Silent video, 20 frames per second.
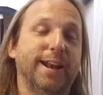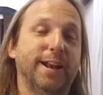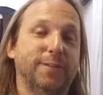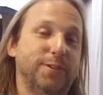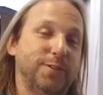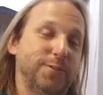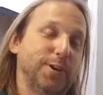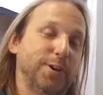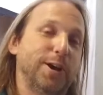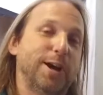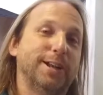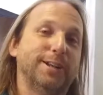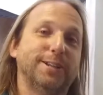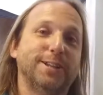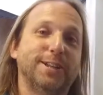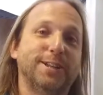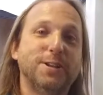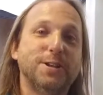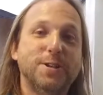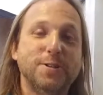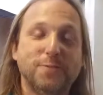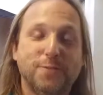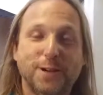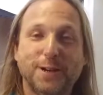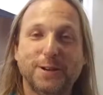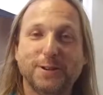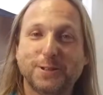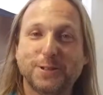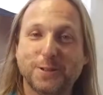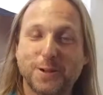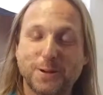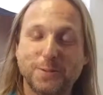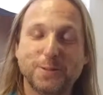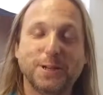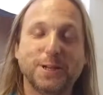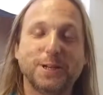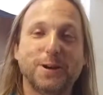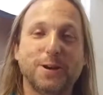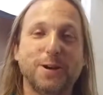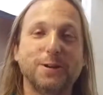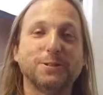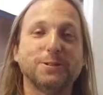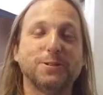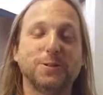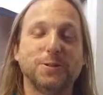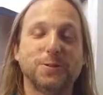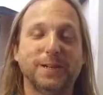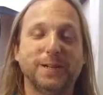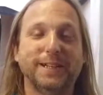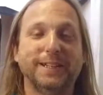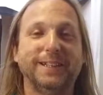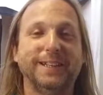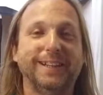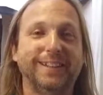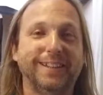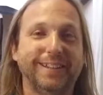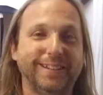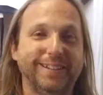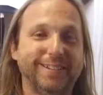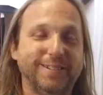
I've even gotten to figure out a song with a guitar solo in it lately.